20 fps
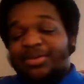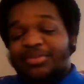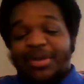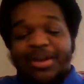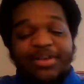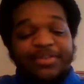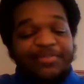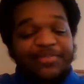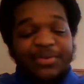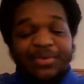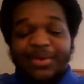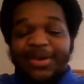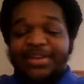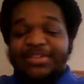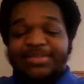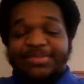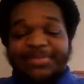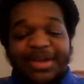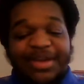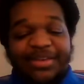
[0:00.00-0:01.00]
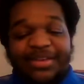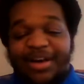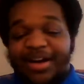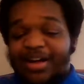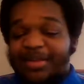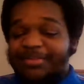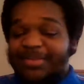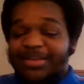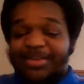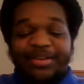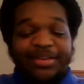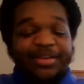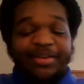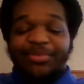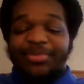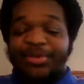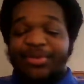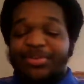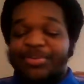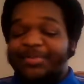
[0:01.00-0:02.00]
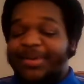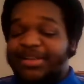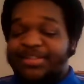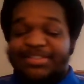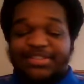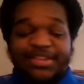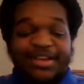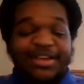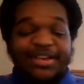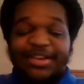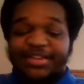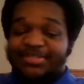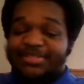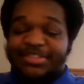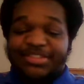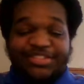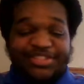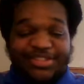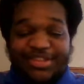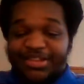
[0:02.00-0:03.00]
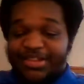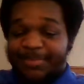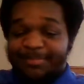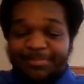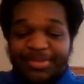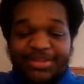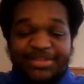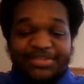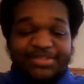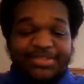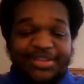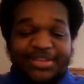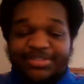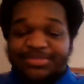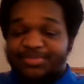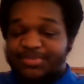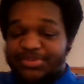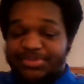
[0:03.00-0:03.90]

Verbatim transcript: crack a few eggs to make an omelet. Although you're my son, it's still a business.